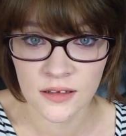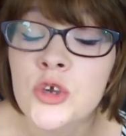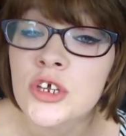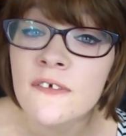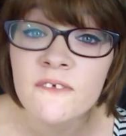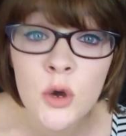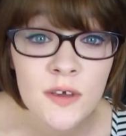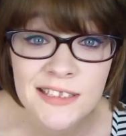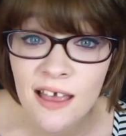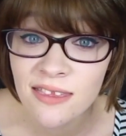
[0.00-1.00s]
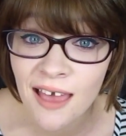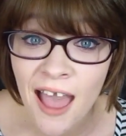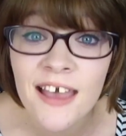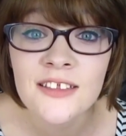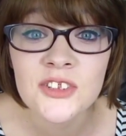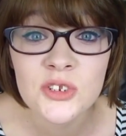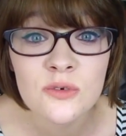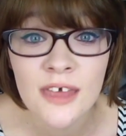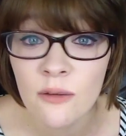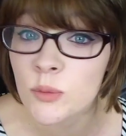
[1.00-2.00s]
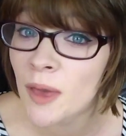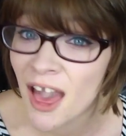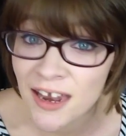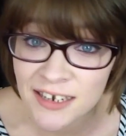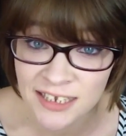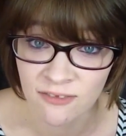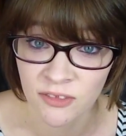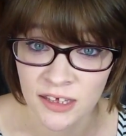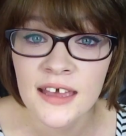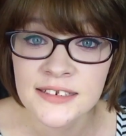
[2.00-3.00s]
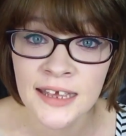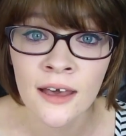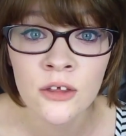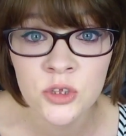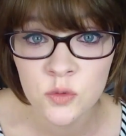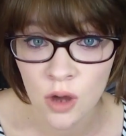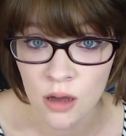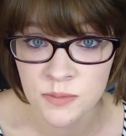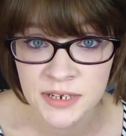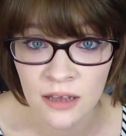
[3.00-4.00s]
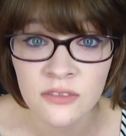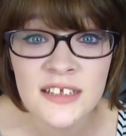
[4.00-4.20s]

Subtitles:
You're gonna focus on that and do that repetitively until you calm down.